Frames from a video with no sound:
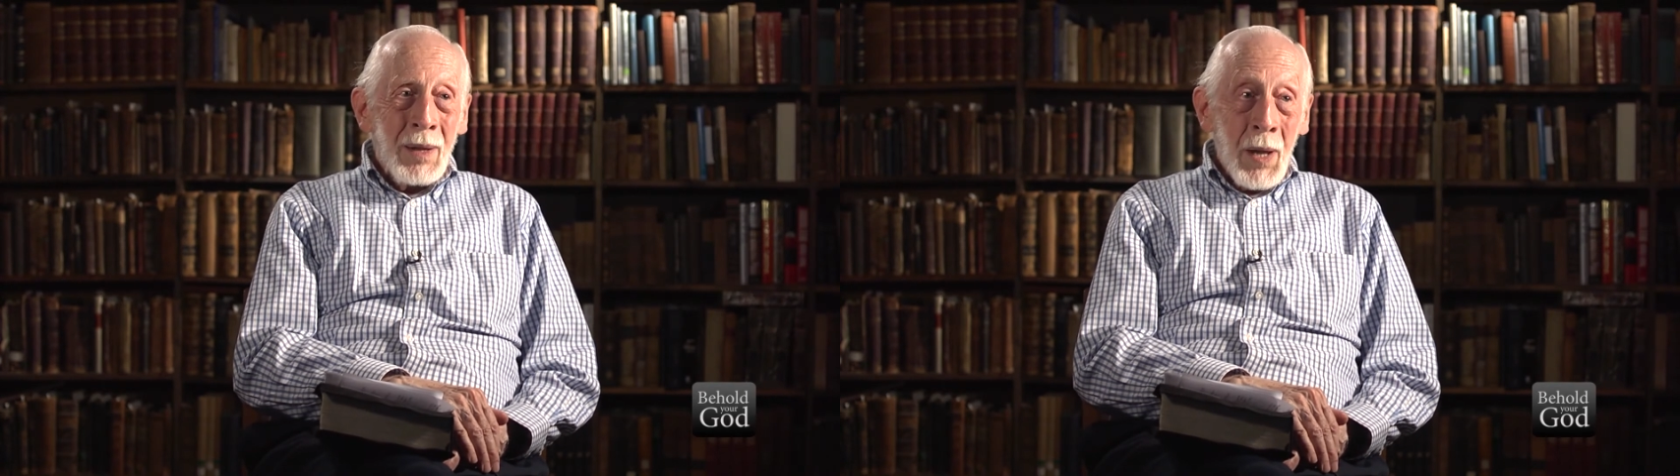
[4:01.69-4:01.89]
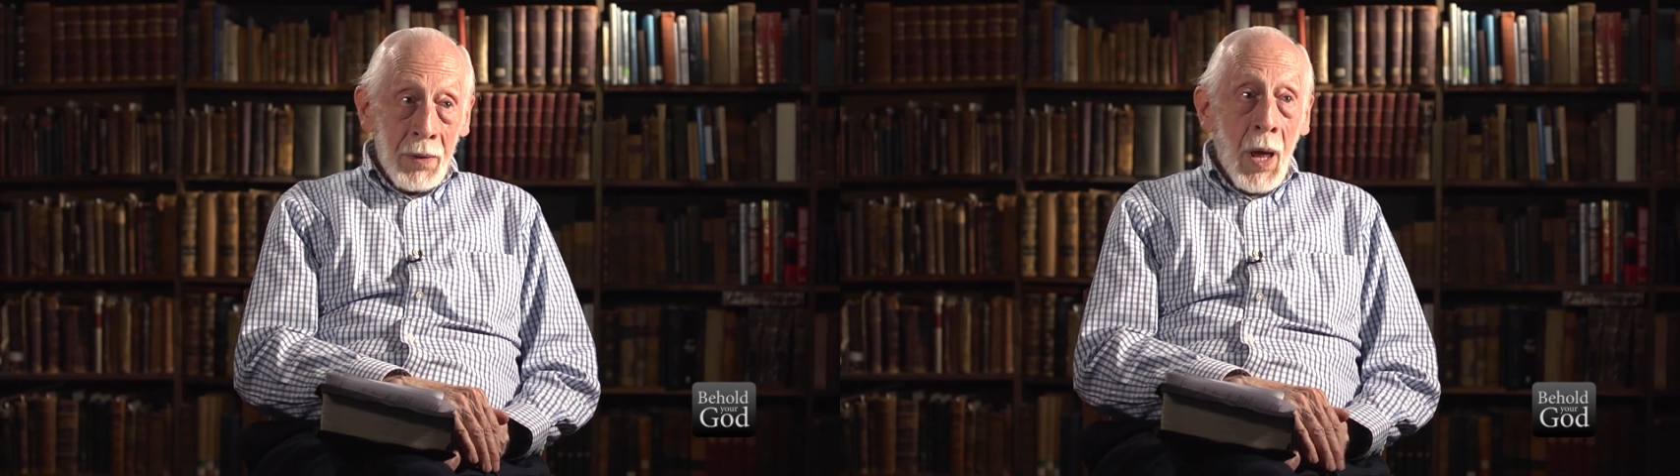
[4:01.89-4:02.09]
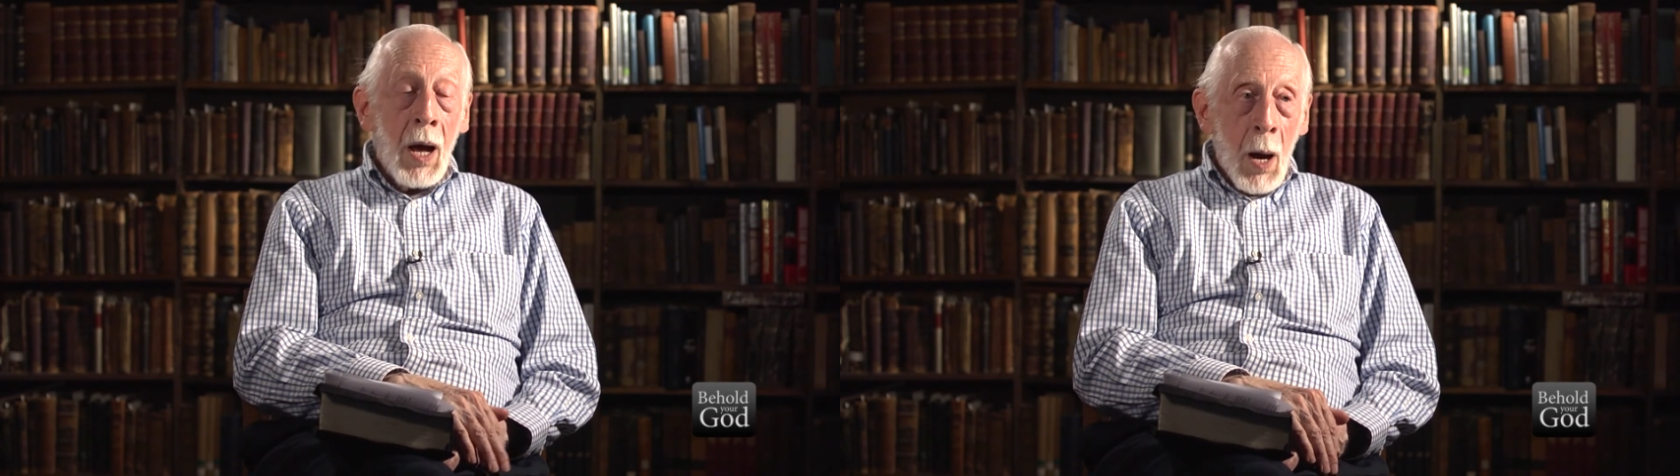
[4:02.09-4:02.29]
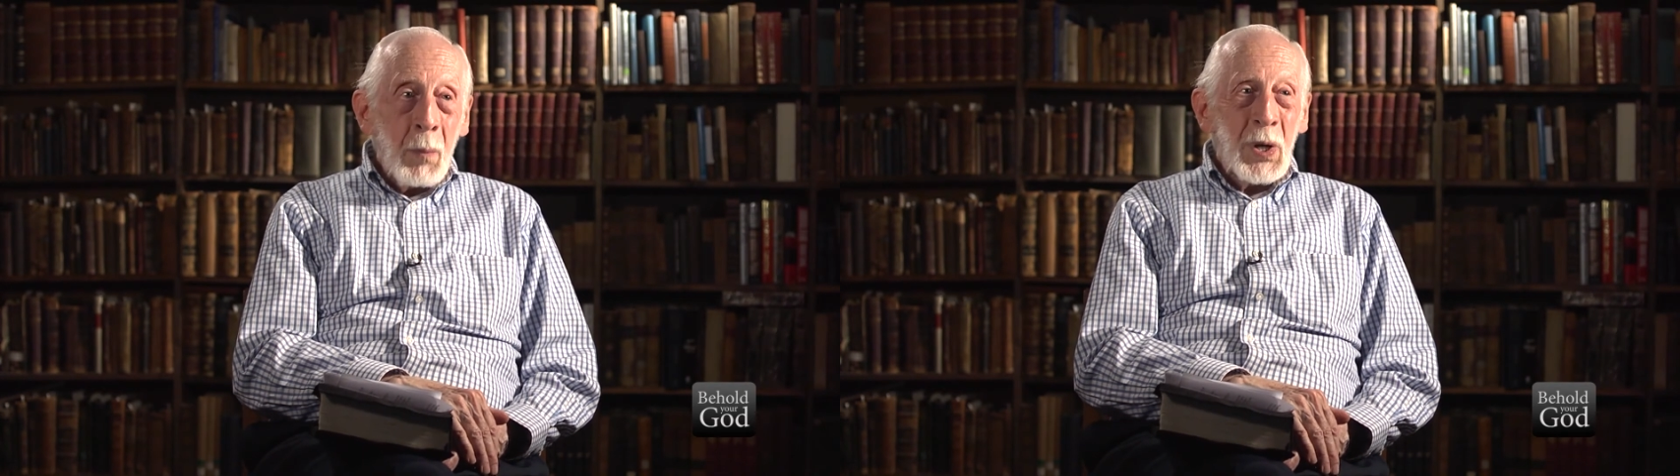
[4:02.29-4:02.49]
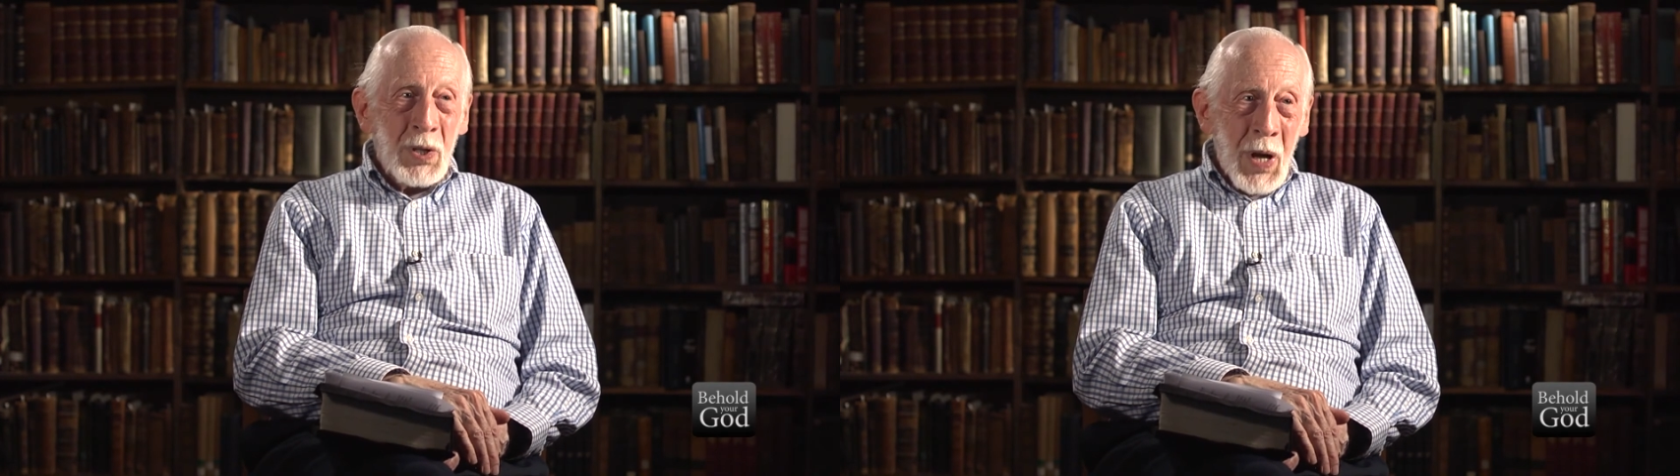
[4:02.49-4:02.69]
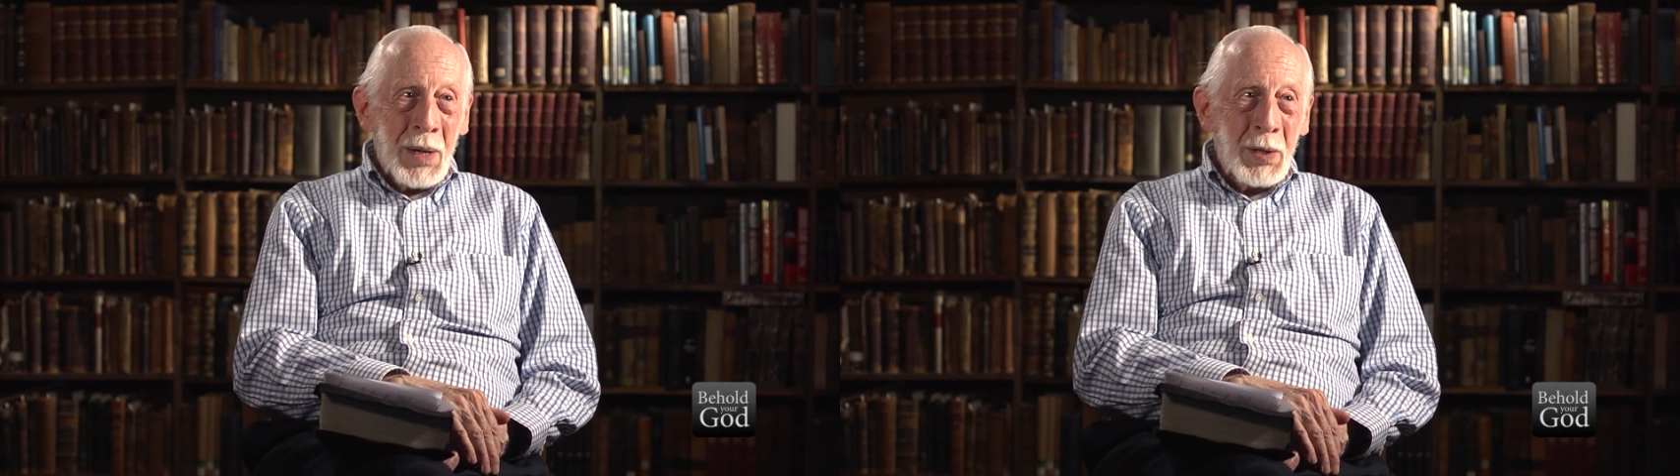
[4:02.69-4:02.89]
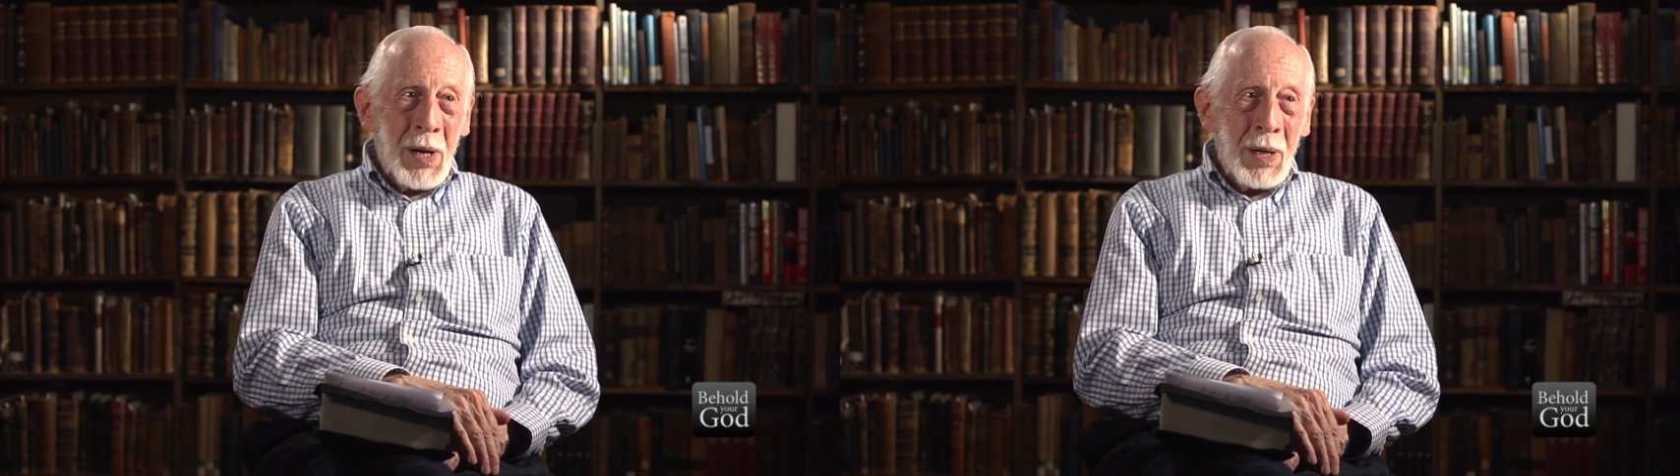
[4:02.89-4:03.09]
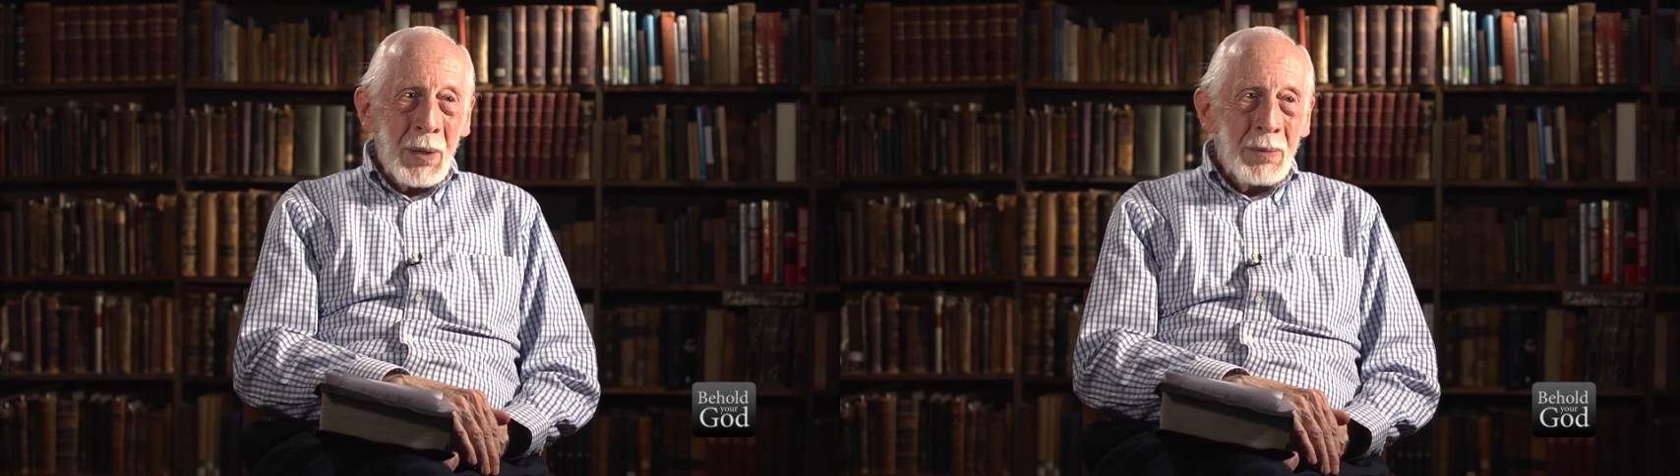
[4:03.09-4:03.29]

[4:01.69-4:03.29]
that they are presenting.